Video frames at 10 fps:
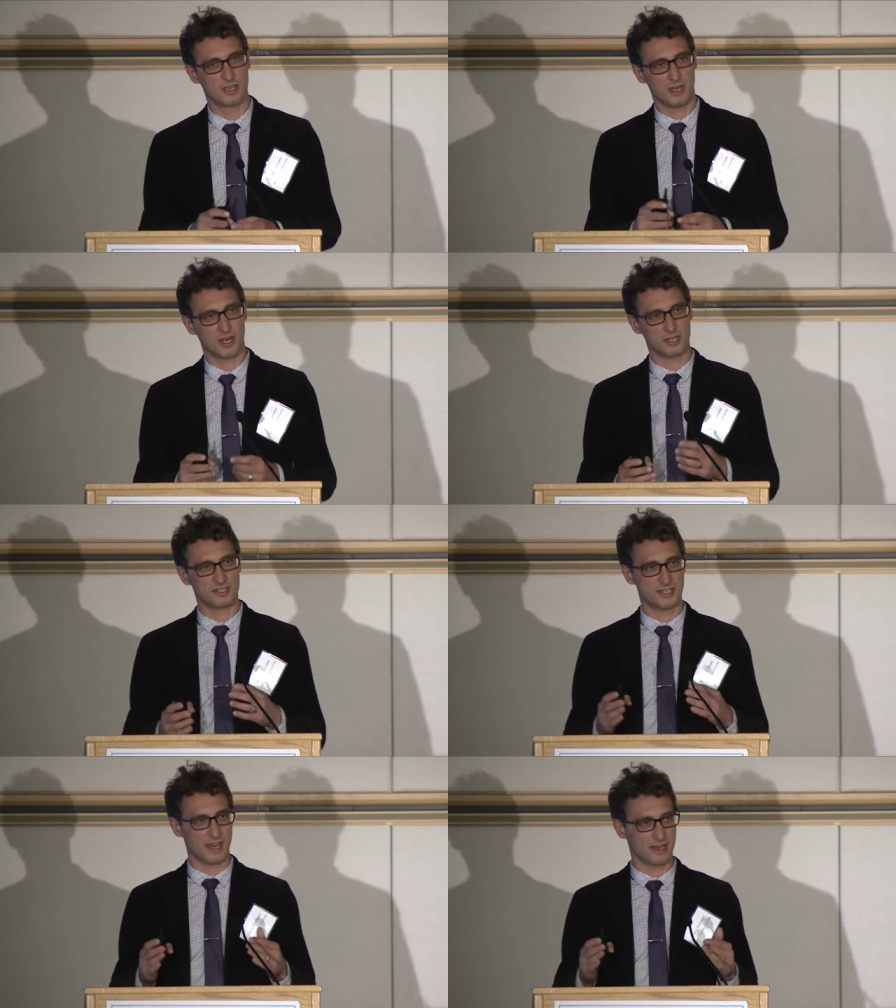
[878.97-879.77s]
are
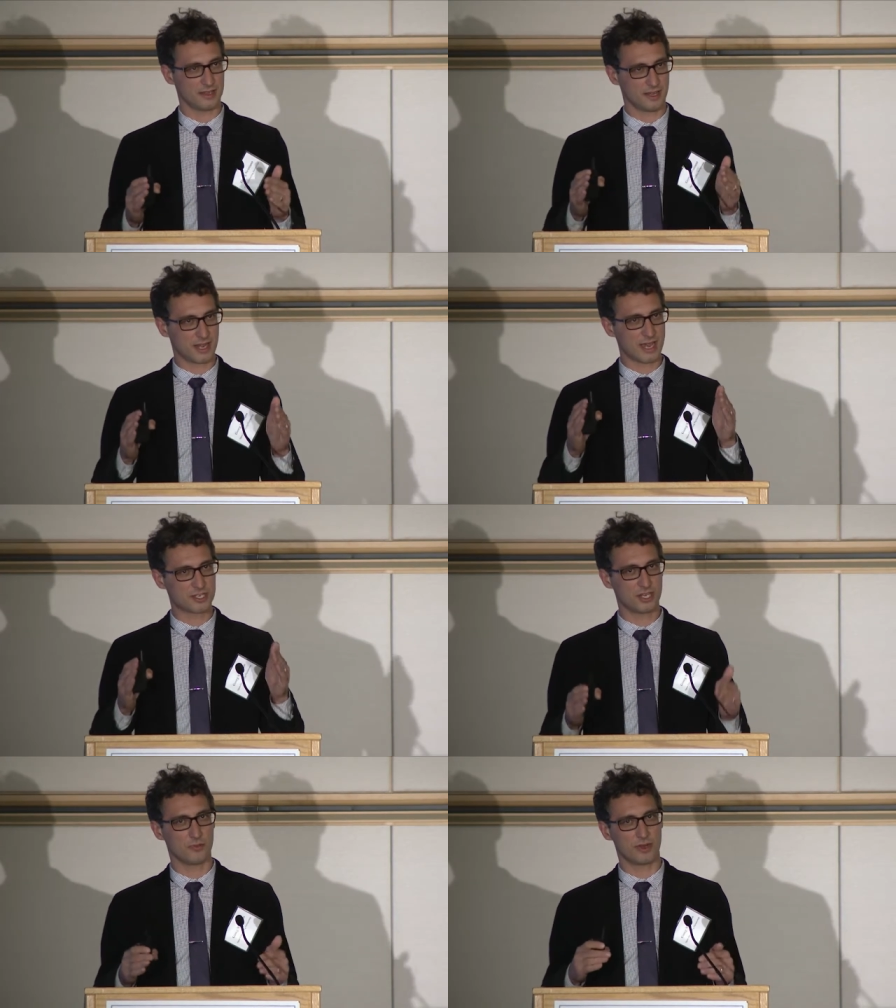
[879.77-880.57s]
saying like
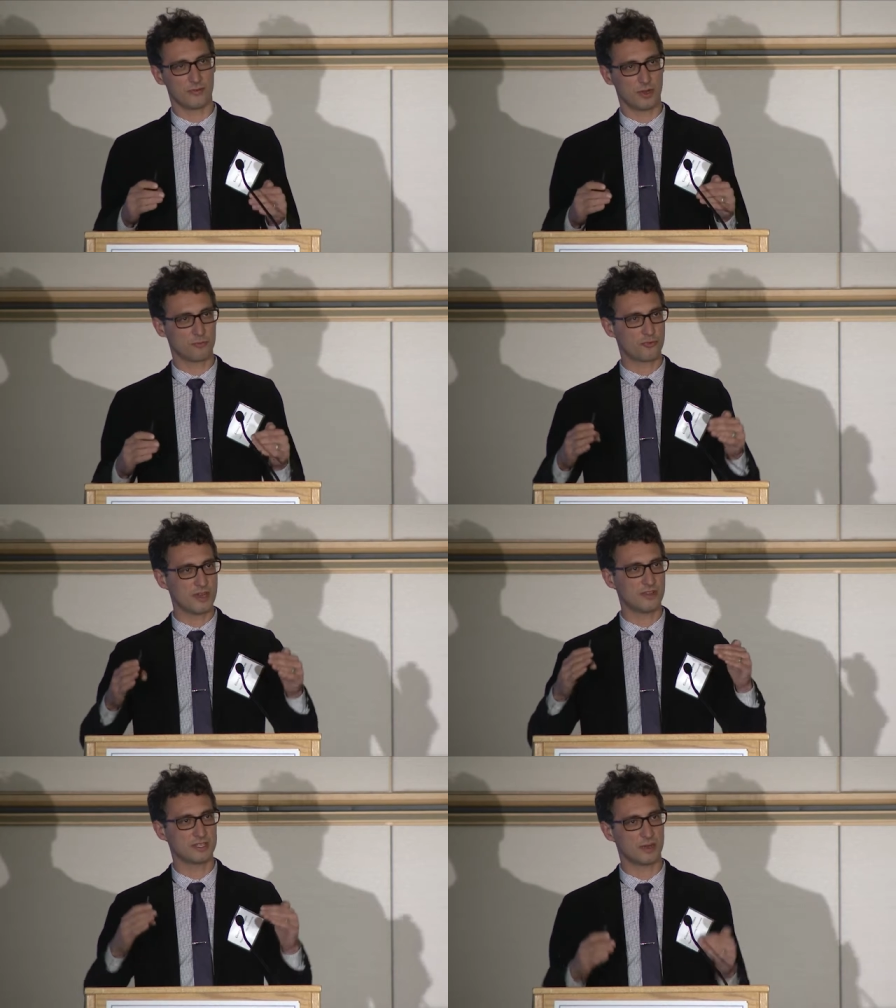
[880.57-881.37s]
actually when
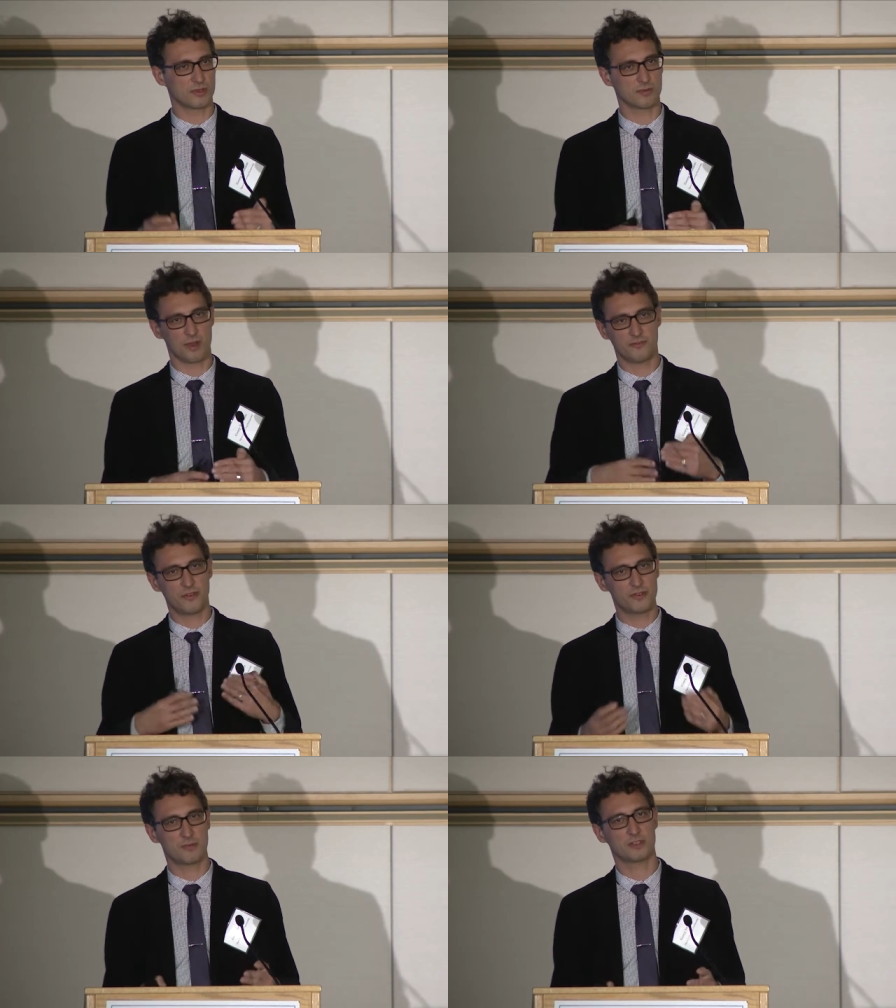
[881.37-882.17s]
previously it was about
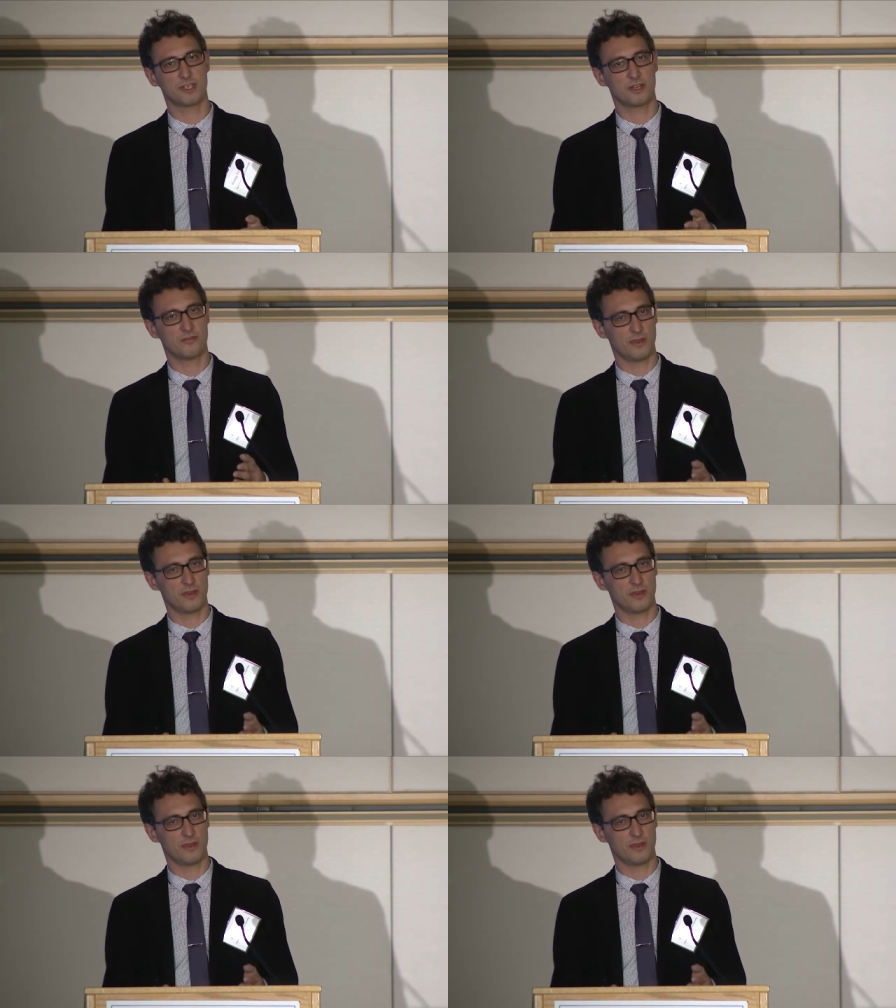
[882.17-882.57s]
50% of